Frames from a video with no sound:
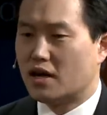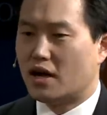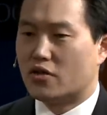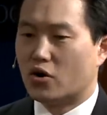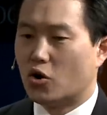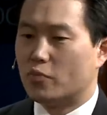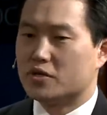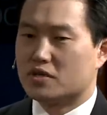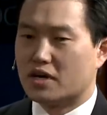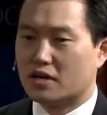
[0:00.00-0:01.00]
And the hope
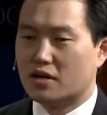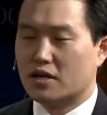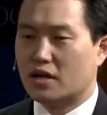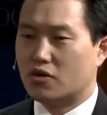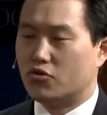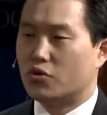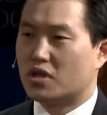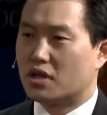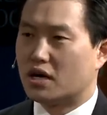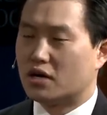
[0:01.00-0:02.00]
is that in
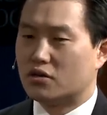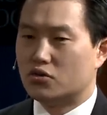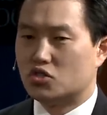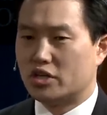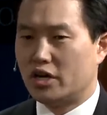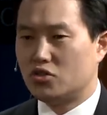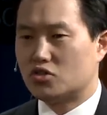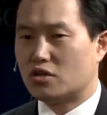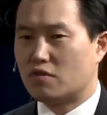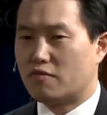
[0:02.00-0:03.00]
doing that, you
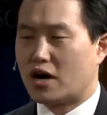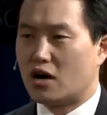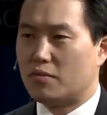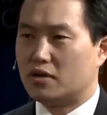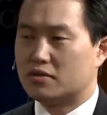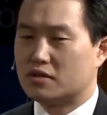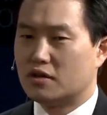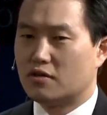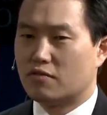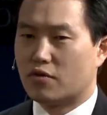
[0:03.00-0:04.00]
change the environment
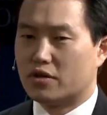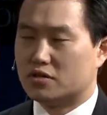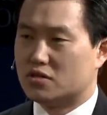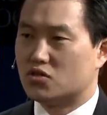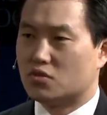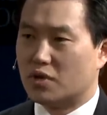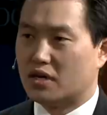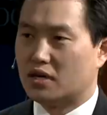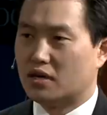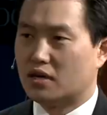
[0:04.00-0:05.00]
for their
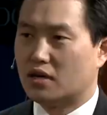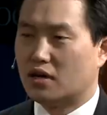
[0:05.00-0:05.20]
decision-making,